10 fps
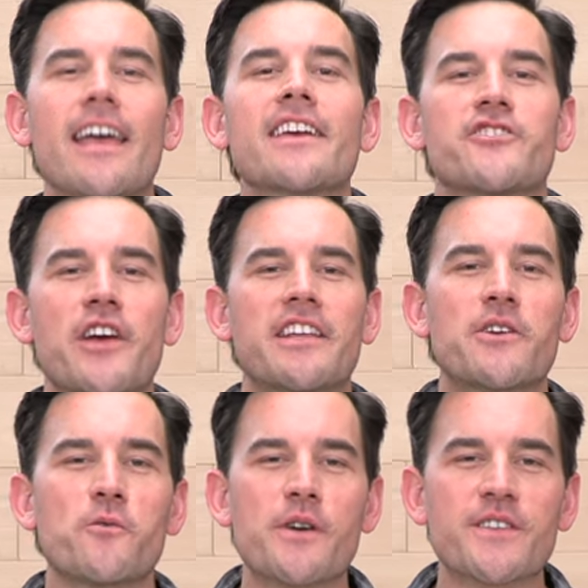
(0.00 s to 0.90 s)
Hey, Shad
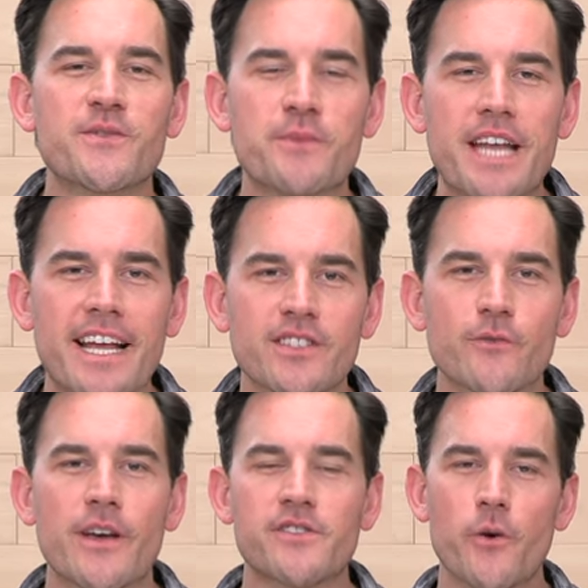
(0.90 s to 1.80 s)
here with Speed Addicts, the
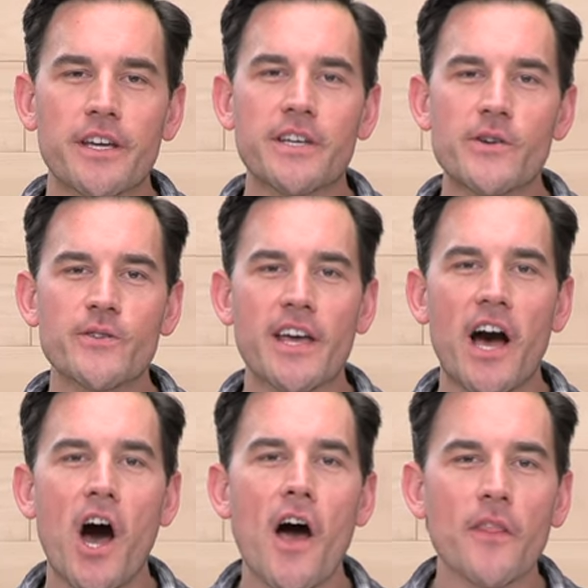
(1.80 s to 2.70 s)
fast growing gear site
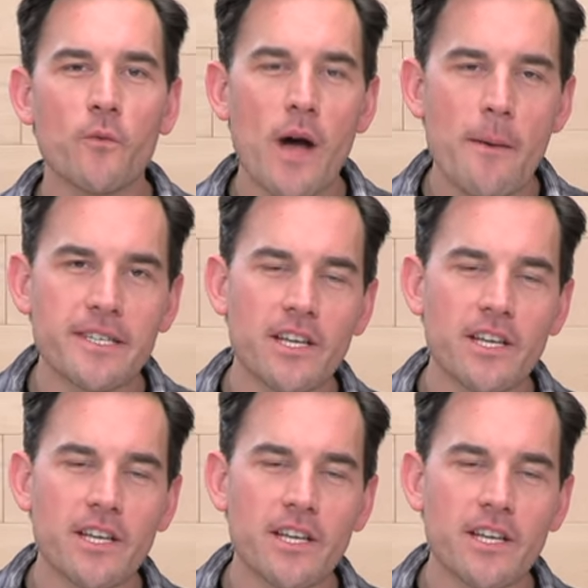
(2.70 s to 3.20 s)
on the web.